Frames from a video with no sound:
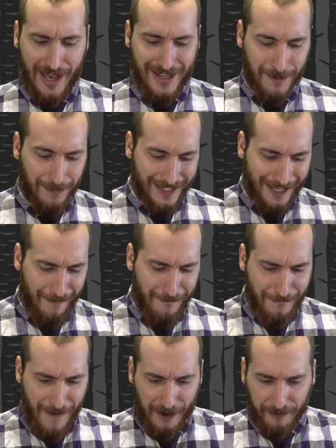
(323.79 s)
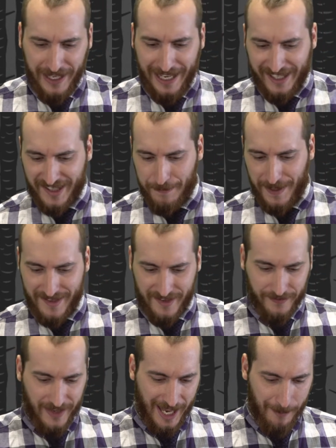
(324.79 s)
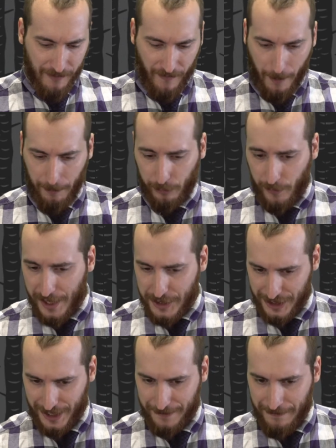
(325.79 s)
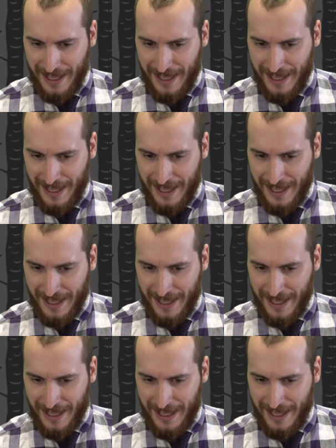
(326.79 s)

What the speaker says: to play a very expensive game of operation.